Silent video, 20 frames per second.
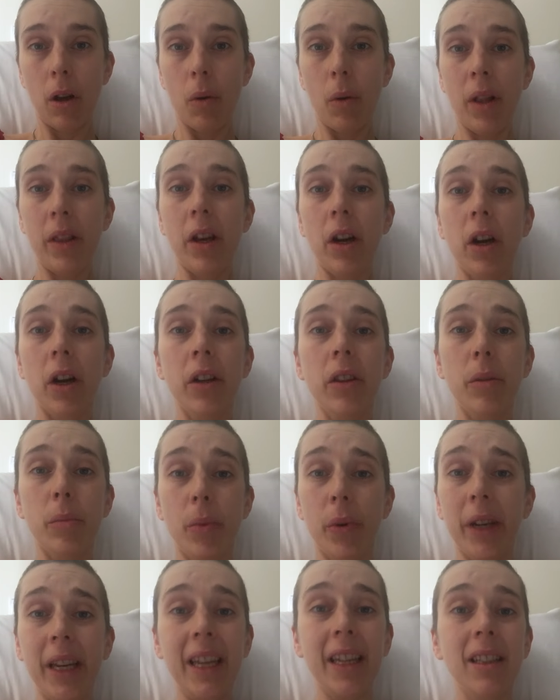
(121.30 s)
while the earth
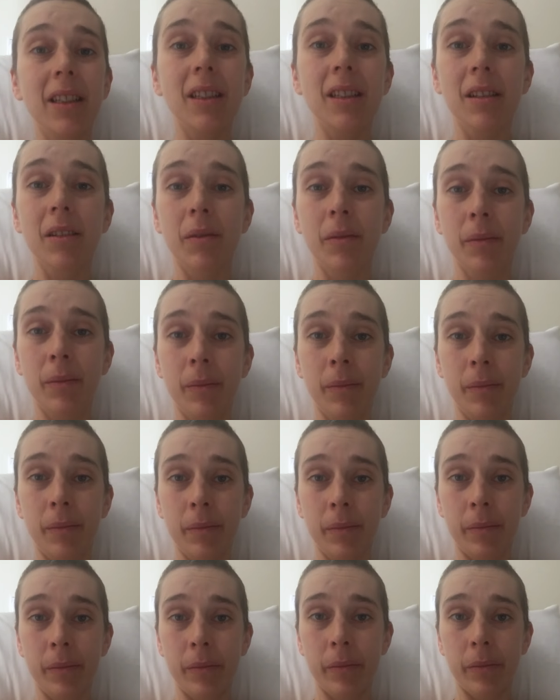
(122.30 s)
breathes.
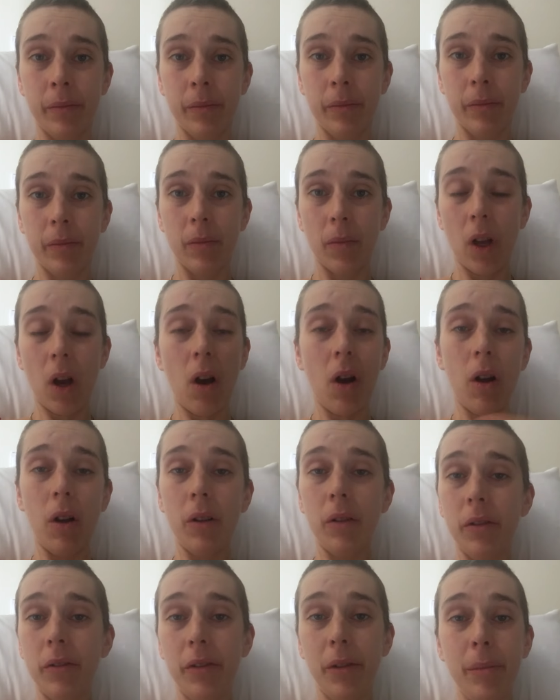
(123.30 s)

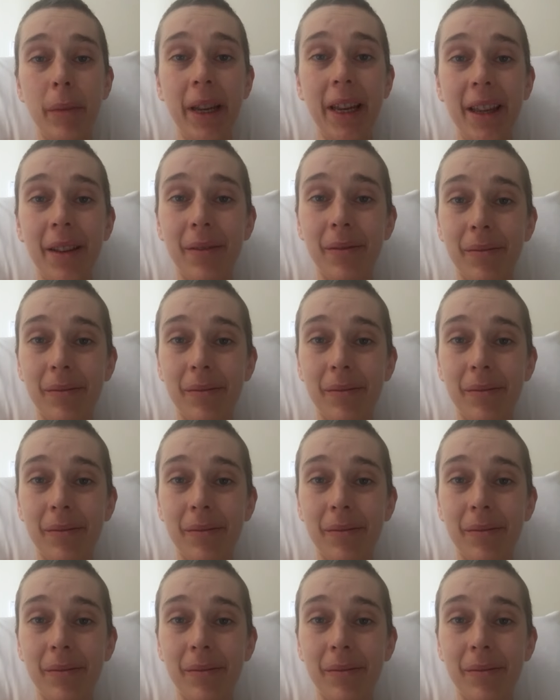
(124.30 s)
All for me.